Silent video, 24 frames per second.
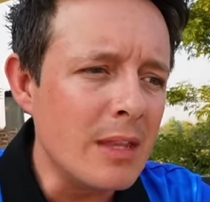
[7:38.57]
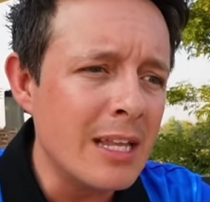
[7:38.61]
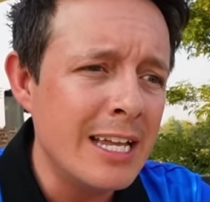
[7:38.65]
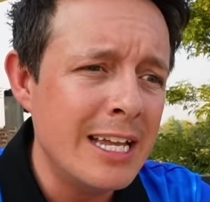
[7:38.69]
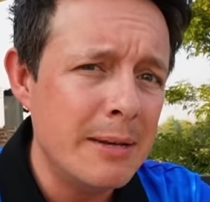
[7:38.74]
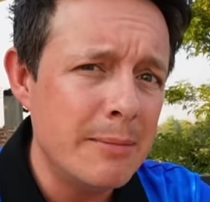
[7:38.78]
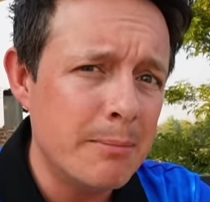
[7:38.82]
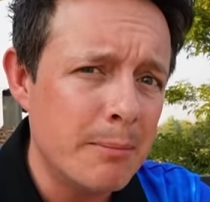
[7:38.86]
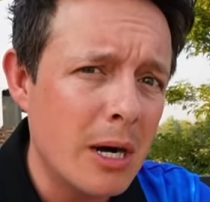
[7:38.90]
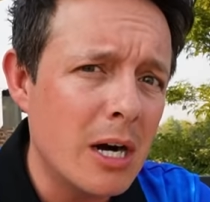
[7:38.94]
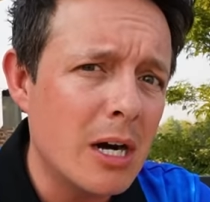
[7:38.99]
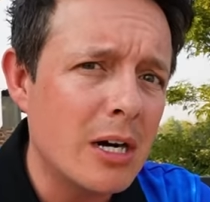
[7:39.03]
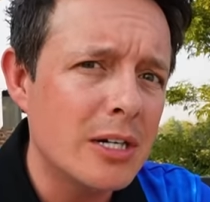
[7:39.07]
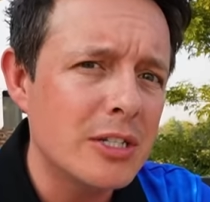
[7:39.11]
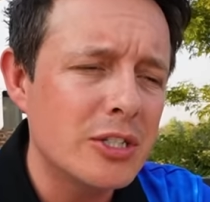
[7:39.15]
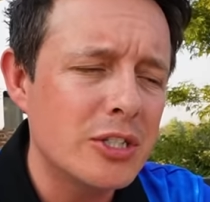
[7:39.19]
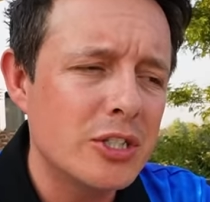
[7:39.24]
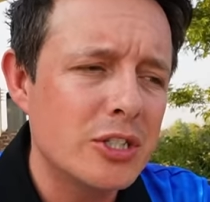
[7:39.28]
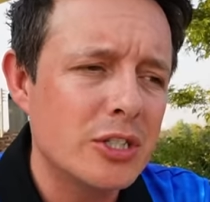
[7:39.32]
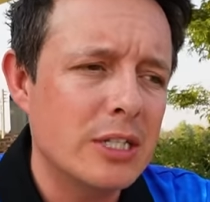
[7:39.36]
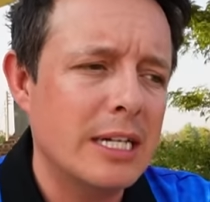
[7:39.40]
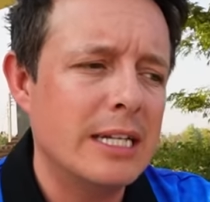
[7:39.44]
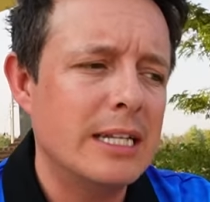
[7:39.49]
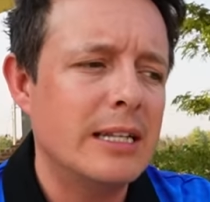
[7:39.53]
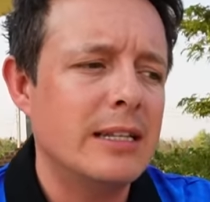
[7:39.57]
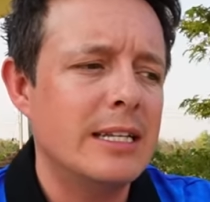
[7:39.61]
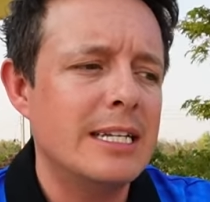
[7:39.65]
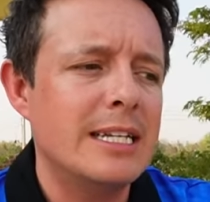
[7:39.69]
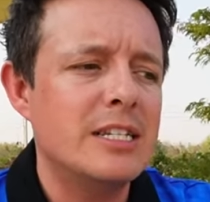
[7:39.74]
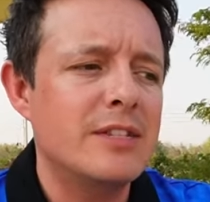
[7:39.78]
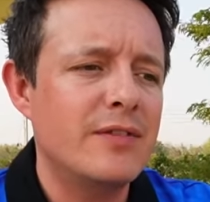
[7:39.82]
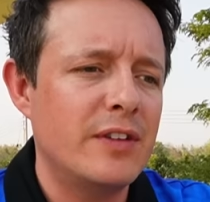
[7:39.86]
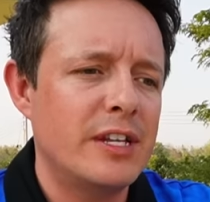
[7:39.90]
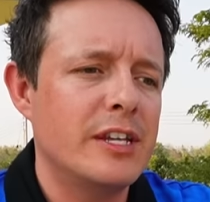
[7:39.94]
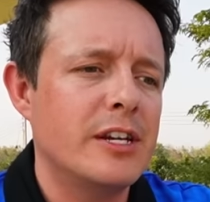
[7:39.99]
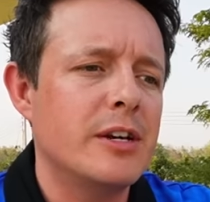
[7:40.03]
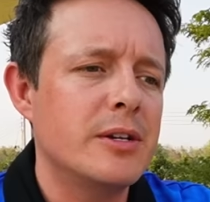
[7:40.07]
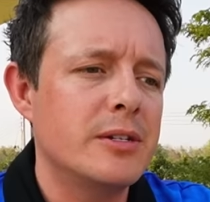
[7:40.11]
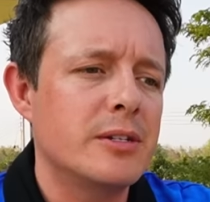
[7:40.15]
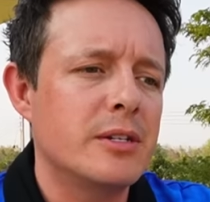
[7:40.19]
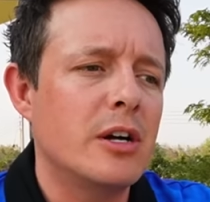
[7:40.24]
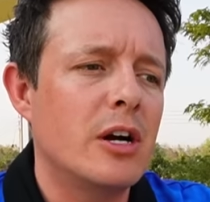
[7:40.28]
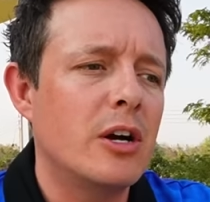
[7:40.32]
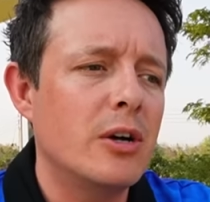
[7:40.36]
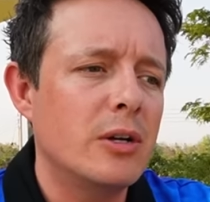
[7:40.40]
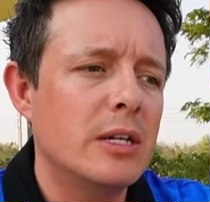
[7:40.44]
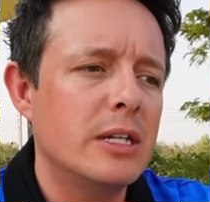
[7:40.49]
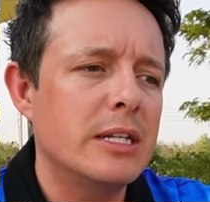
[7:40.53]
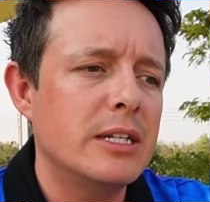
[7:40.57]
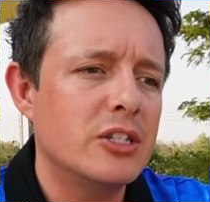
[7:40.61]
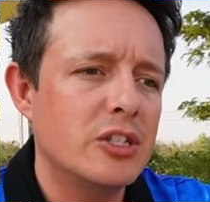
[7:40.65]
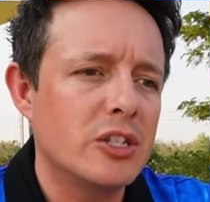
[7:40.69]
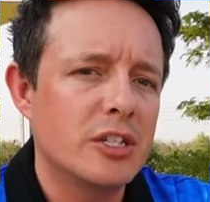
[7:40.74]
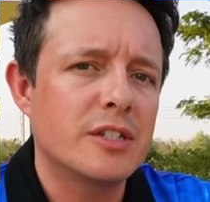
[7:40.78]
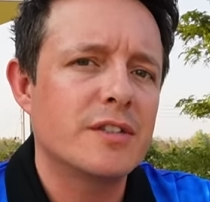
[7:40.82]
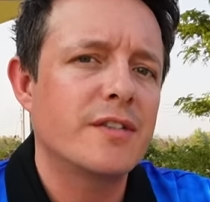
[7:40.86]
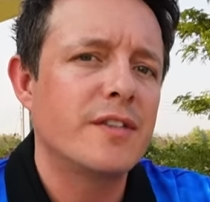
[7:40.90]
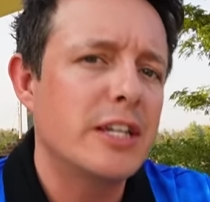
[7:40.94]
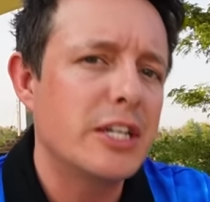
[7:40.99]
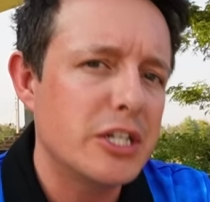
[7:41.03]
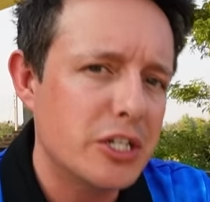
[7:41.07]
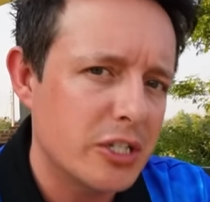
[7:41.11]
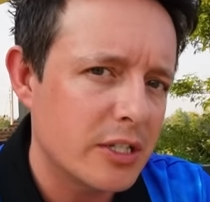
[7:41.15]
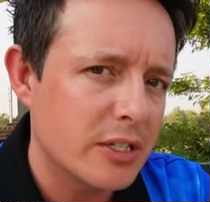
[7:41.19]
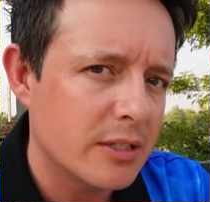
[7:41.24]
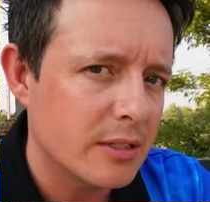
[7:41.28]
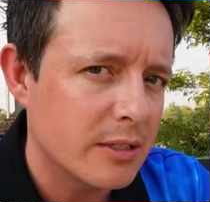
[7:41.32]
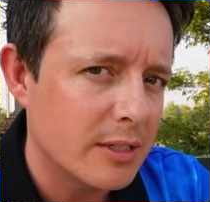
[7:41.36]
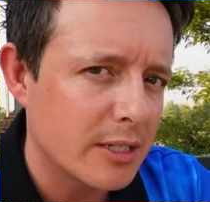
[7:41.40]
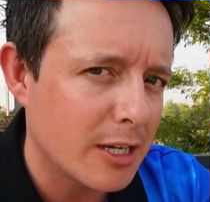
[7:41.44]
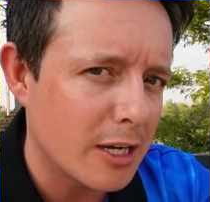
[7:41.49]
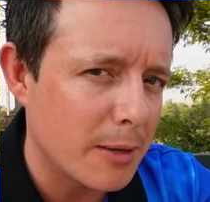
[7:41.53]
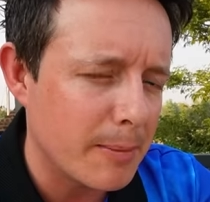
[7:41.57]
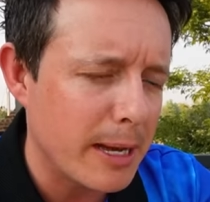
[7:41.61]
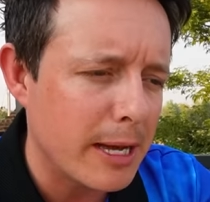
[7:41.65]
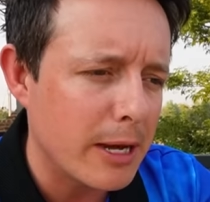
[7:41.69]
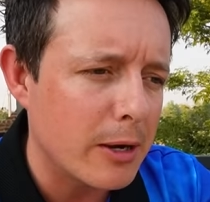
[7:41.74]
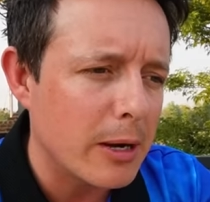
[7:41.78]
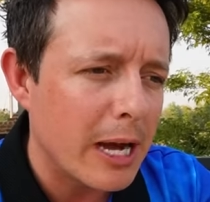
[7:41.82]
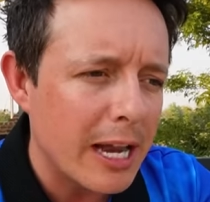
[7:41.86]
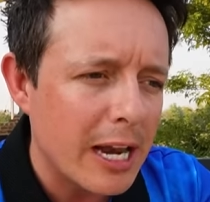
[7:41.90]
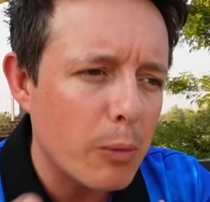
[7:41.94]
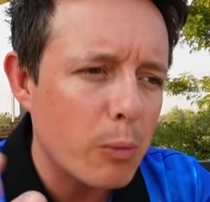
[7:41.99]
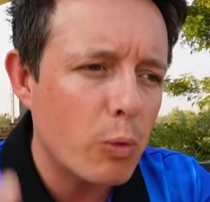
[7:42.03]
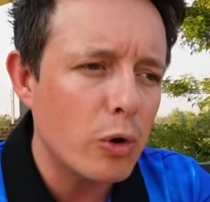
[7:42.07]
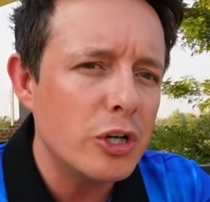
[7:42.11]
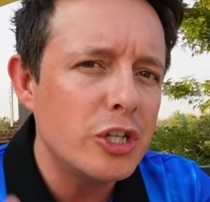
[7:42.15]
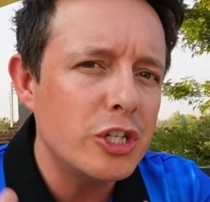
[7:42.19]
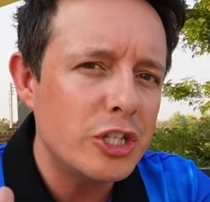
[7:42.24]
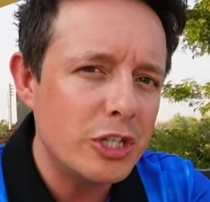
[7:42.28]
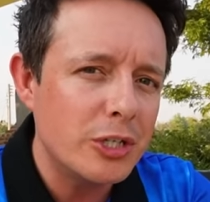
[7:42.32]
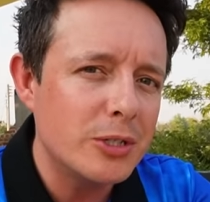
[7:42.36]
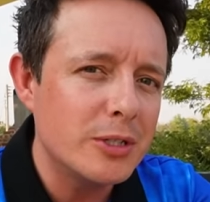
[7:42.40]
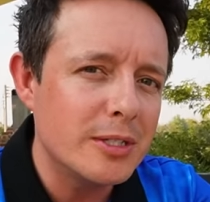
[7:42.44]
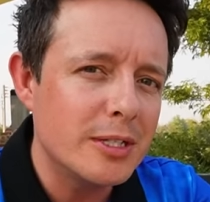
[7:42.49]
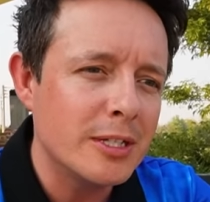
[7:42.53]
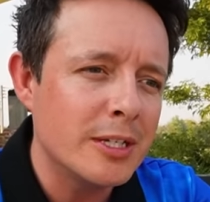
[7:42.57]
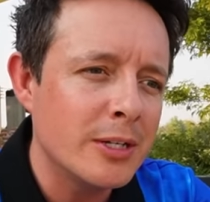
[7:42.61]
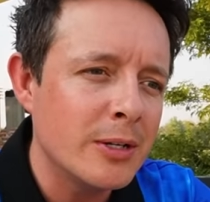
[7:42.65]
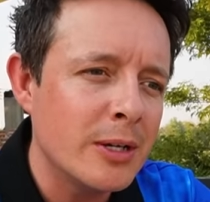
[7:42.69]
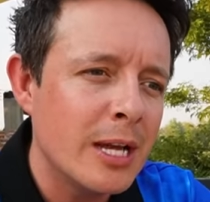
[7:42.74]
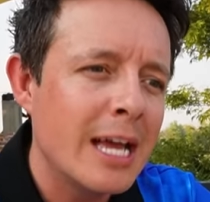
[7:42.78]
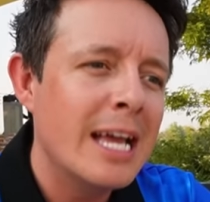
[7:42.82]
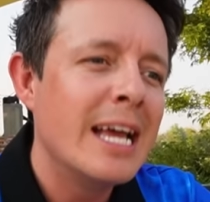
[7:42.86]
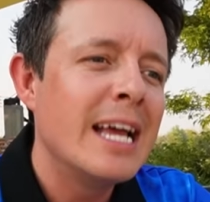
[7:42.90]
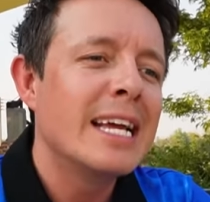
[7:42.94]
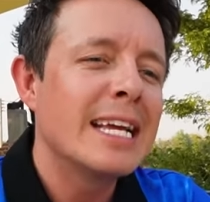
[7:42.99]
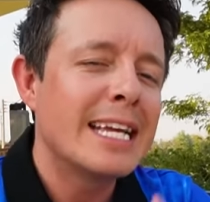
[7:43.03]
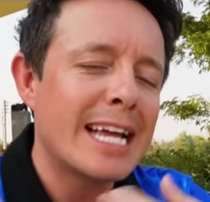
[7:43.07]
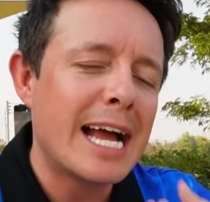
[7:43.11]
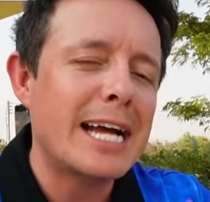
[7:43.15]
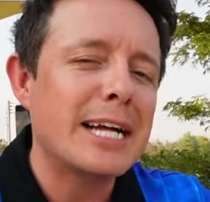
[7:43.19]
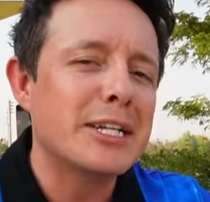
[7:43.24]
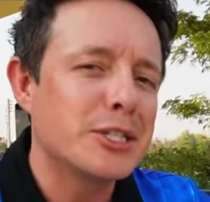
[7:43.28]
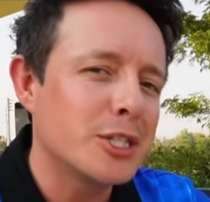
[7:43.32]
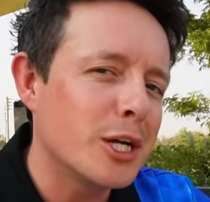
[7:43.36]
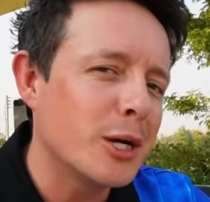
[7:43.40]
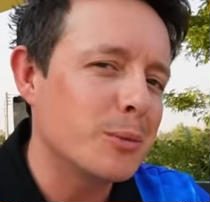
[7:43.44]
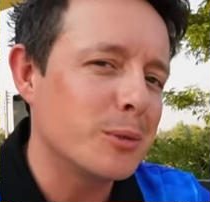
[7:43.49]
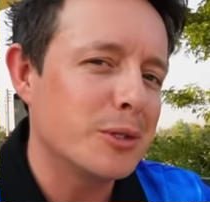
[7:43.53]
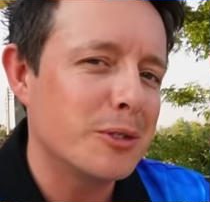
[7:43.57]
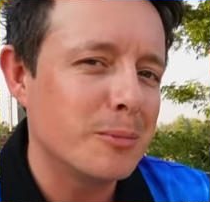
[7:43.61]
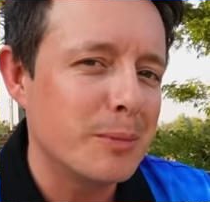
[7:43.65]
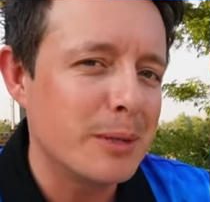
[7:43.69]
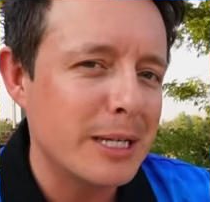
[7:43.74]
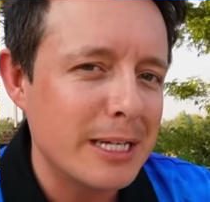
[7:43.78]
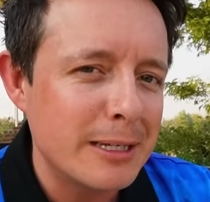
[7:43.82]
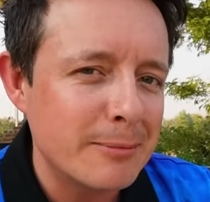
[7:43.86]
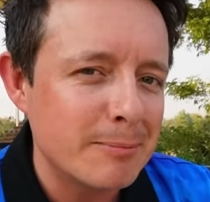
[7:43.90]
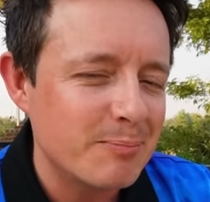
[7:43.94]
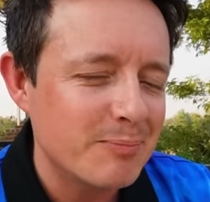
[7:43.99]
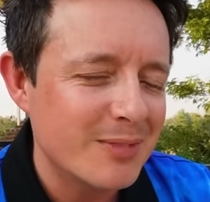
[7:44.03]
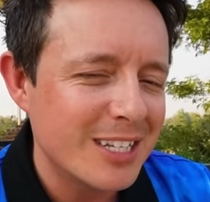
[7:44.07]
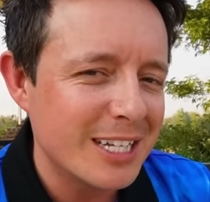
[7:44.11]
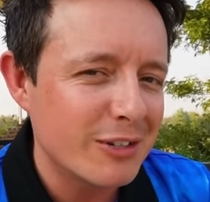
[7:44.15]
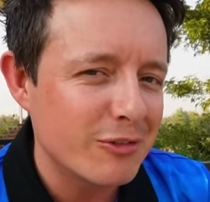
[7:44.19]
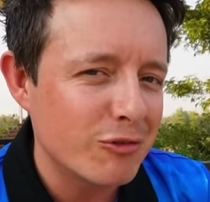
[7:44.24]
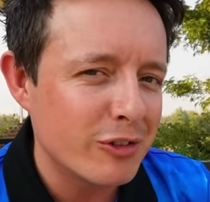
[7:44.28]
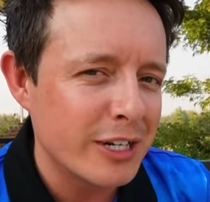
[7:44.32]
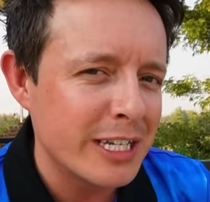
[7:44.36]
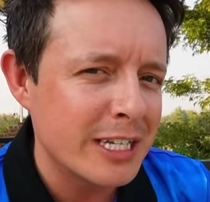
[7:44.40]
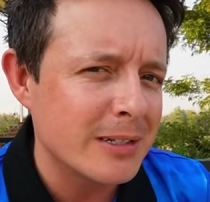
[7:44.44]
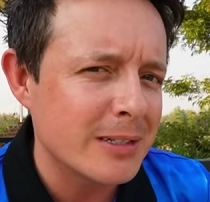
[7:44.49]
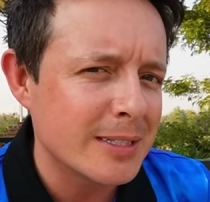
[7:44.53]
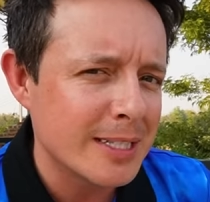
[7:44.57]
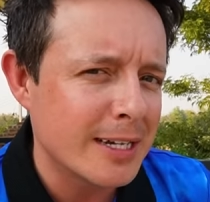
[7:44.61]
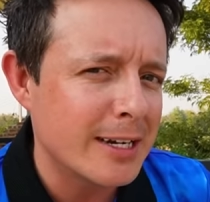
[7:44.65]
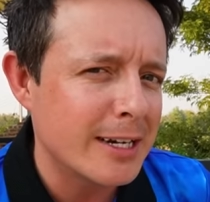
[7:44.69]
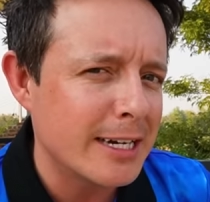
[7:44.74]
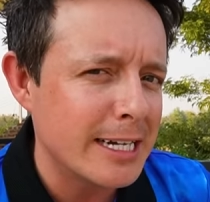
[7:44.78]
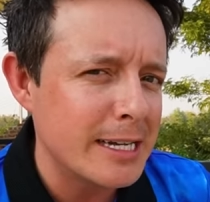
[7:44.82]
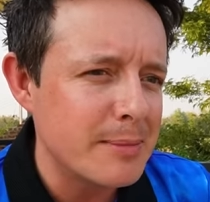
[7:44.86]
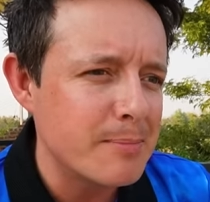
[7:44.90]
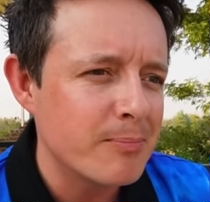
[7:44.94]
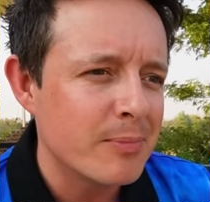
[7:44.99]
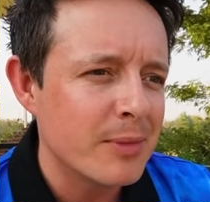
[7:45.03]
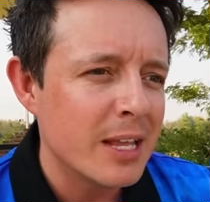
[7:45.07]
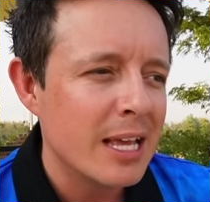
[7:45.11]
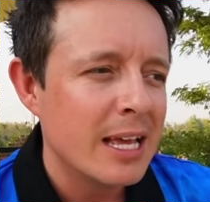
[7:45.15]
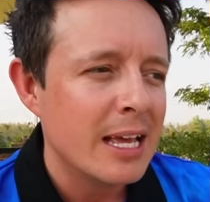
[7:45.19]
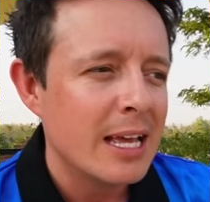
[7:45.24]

in March and these videos are only just finished to come out, and I want you to catch up with me in real time.